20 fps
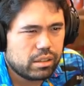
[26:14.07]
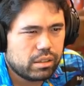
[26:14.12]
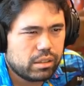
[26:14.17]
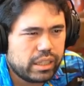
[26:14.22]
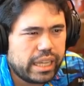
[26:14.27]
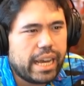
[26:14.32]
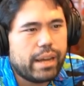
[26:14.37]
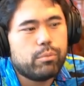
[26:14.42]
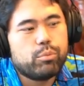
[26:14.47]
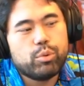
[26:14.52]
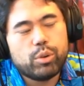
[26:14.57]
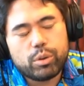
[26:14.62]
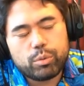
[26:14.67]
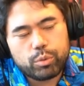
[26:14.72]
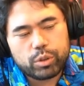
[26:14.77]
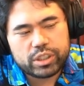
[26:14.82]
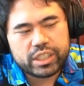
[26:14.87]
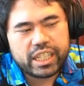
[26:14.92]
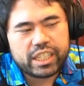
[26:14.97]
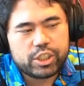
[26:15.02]
yeah rook,
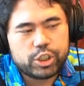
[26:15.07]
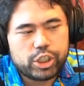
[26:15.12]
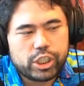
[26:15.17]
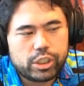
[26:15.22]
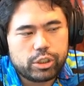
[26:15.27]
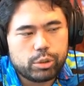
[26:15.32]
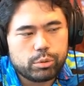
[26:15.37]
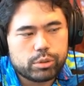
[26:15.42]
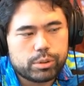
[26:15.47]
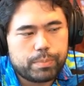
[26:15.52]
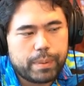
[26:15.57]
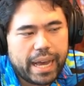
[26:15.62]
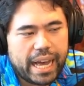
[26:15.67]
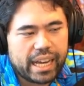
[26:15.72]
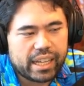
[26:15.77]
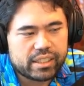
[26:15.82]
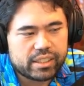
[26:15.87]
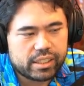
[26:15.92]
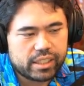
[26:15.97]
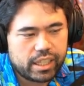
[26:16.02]
rook takes g2 is
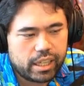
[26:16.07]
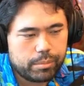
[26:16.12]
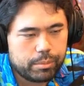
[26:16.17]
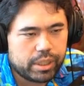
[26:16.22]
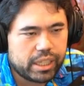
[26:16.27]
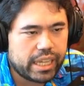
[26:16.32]
back so it gave me